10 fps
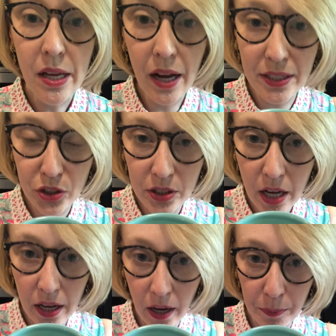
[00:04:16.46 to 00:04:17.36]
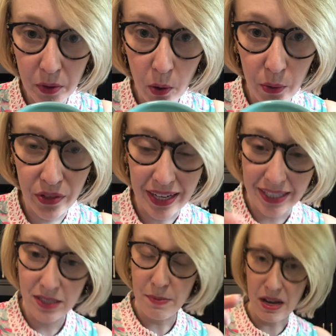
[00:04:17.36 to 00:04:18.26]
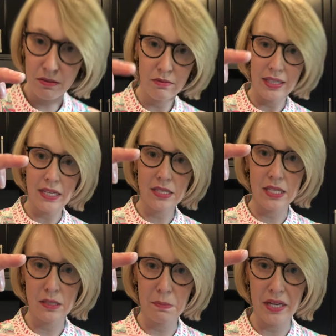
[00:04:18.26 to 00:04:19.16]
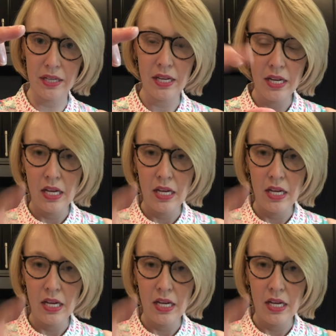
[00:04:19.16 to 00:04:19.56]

I just cut up the whole thing. It's about, I guess, this big.